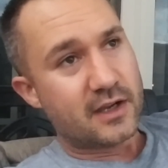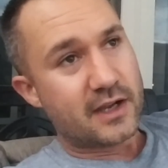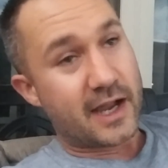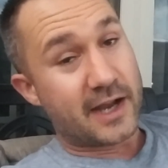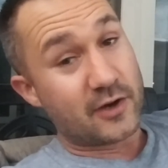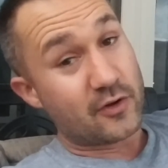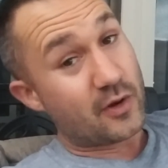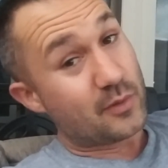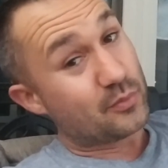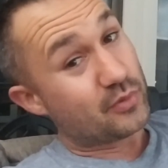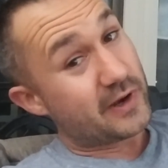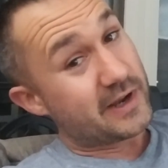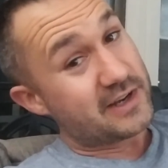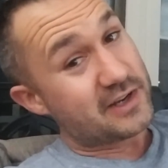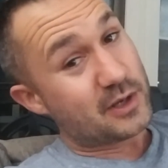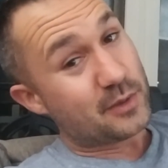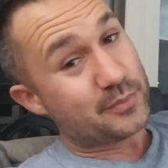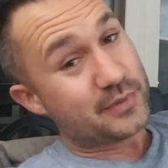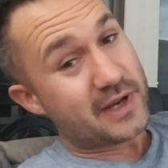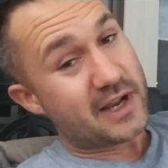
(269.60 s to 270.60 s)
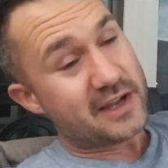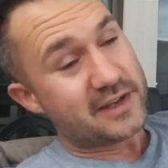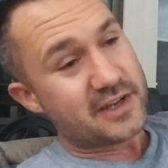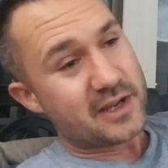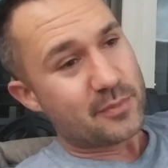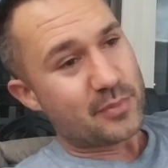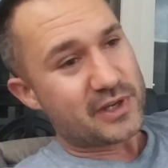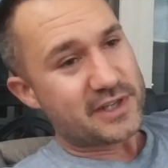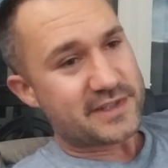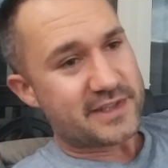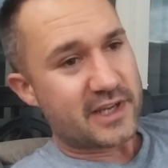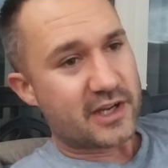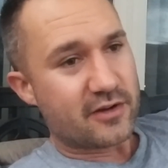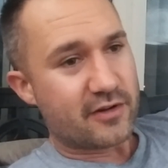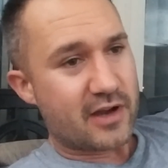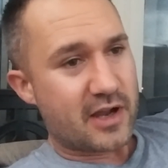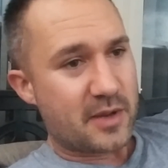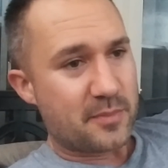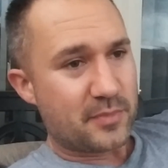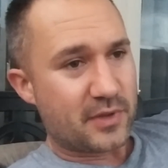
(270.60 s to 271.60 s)
I know I'm brain dumping on you, but a C
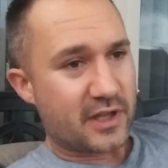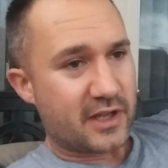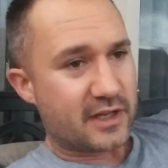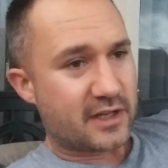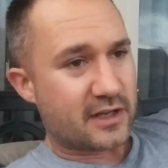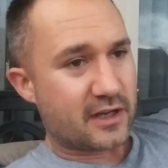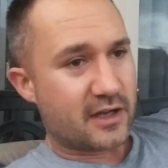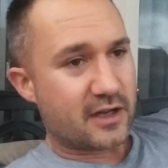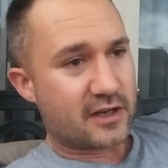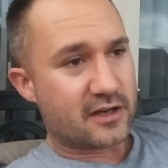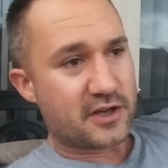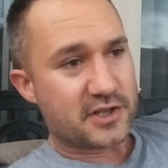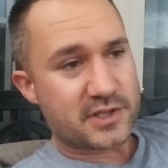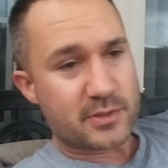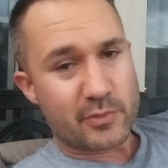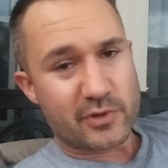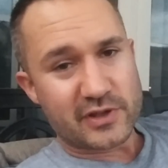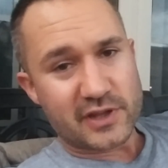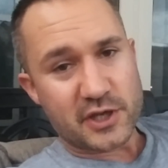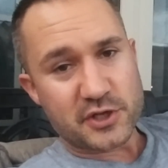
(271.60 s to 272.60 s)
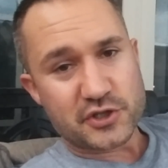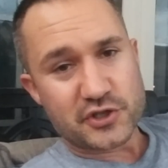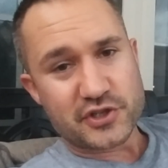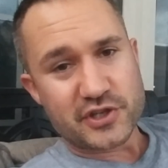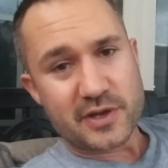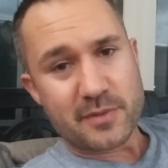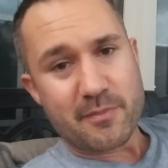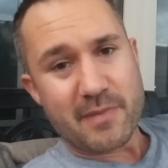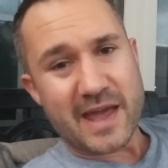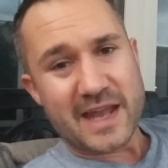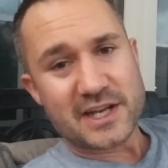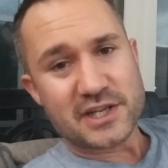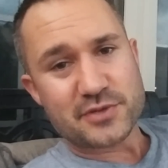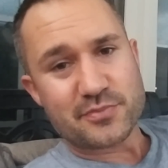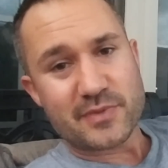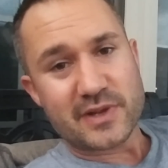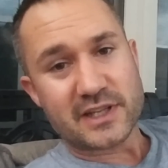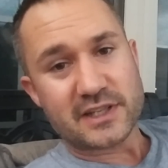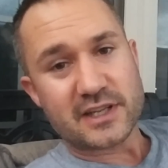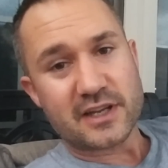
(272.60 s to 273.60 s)
R M like uh, customer relationship
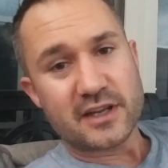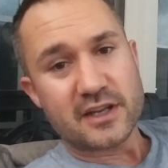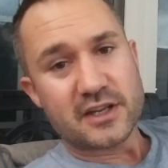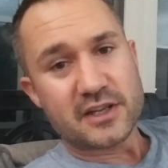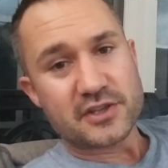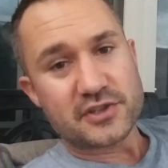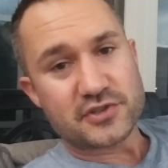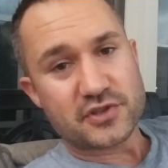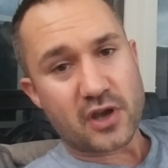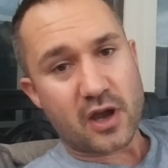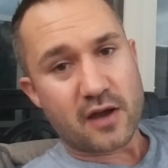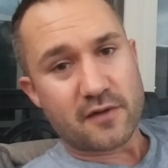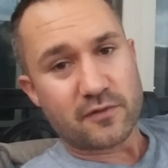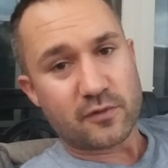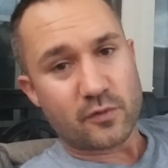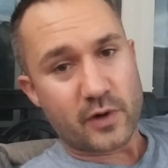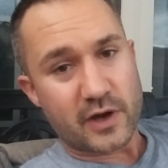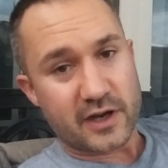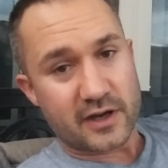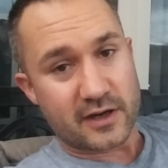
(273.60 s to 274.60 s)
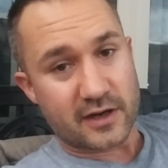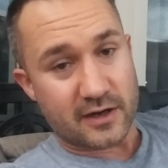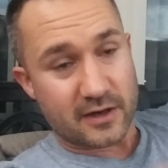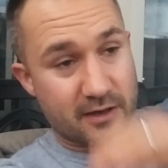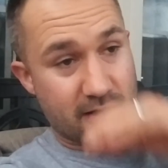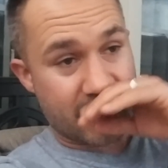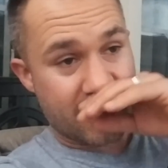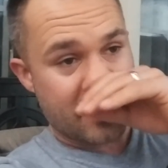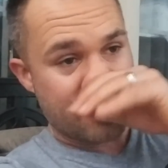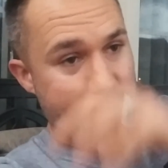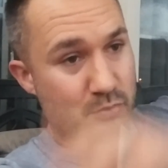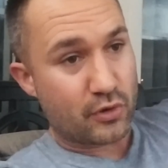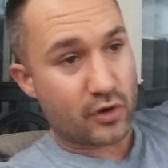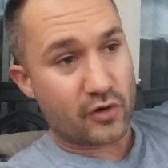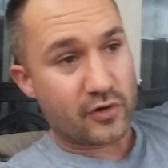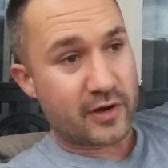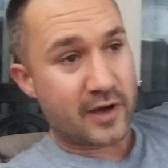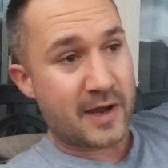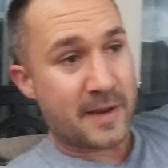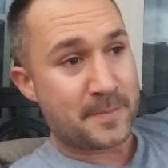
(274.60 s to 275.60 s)
management software uh,
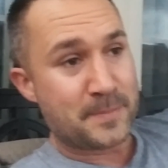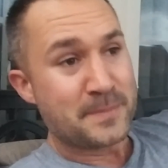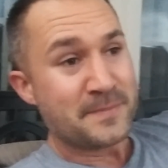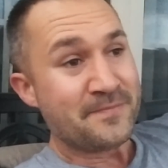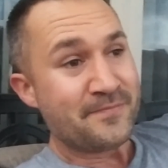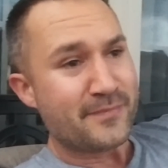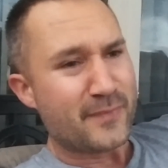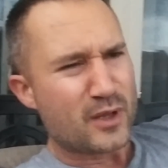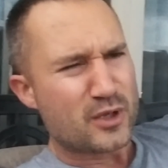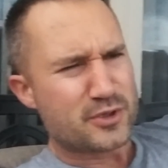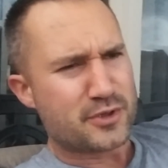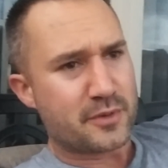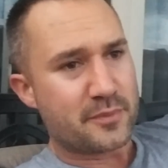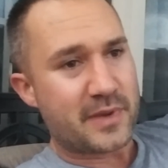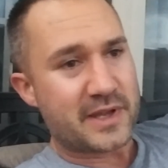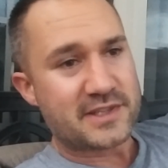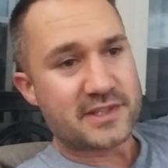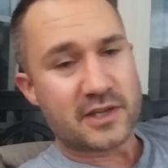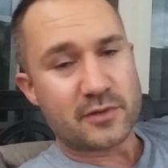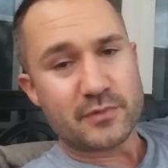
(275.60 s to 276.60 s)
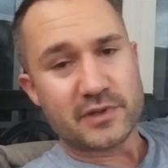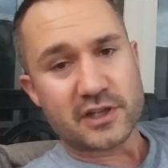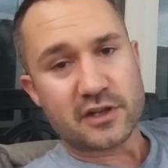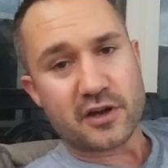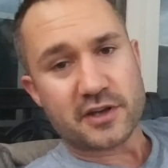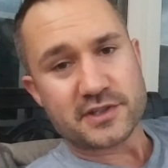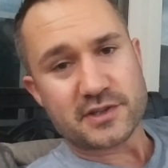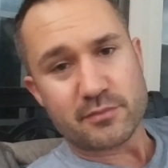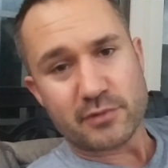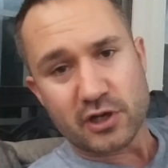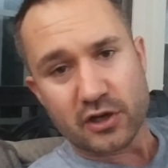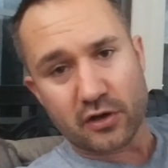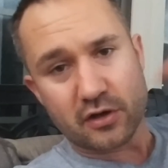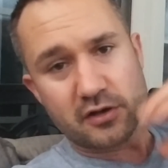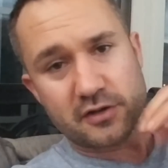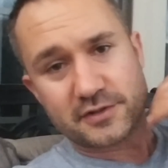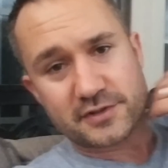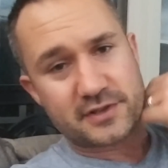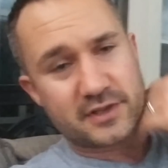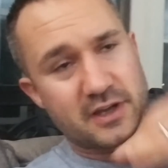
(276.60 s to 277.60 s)
program. So basically when the customer
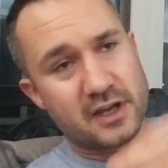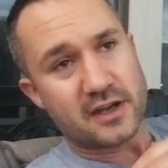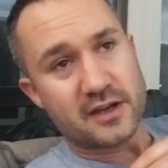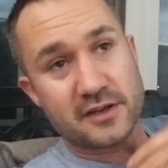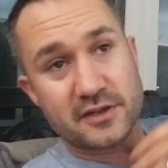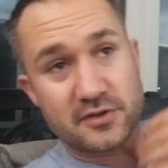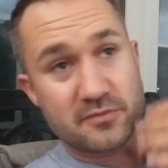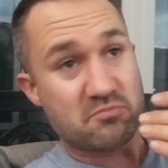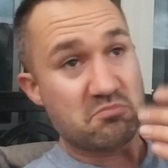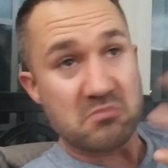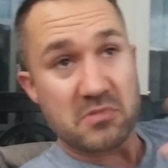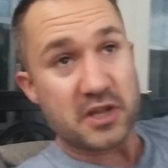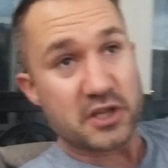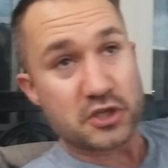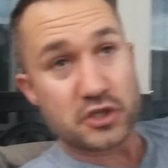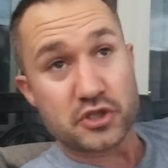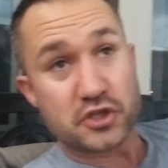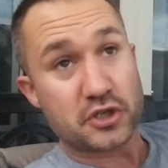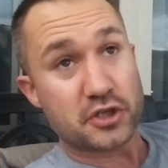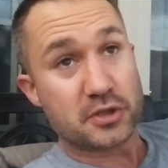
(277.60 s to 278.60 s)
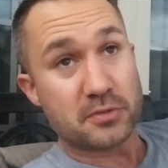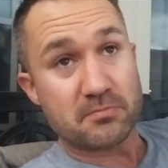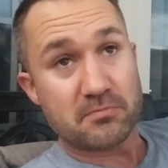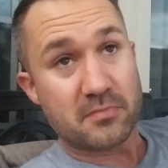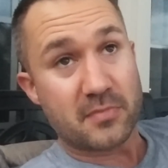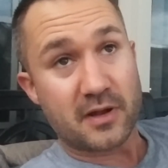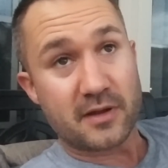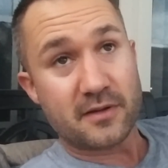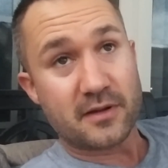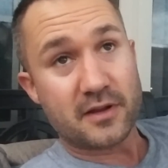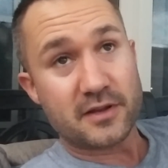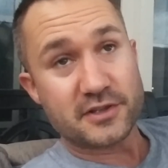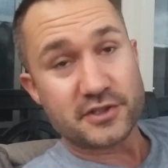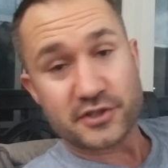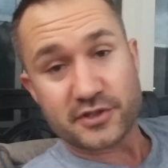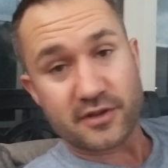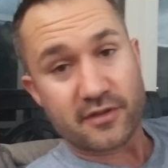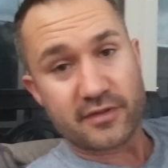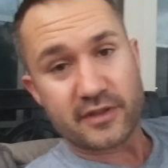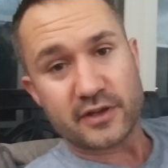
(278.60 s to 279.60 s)
calls, uh, it should, and
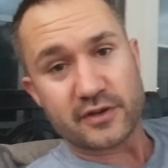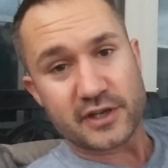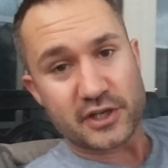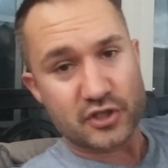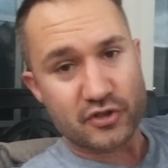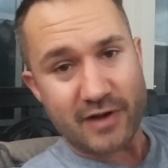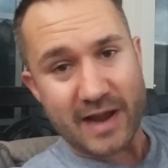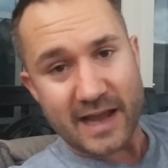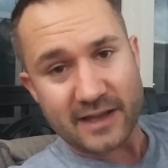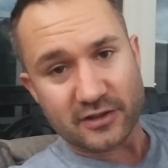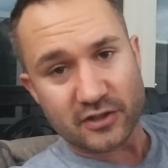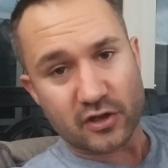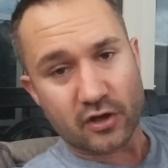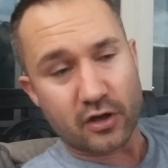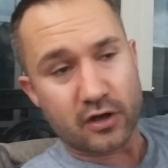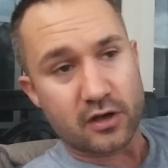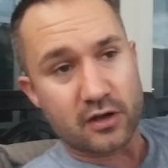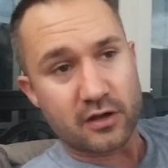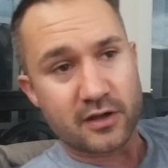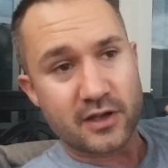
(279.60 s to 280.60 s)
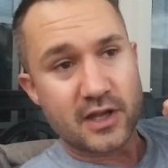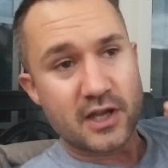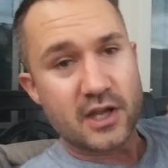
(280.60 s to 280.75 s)
just in theory, track the call,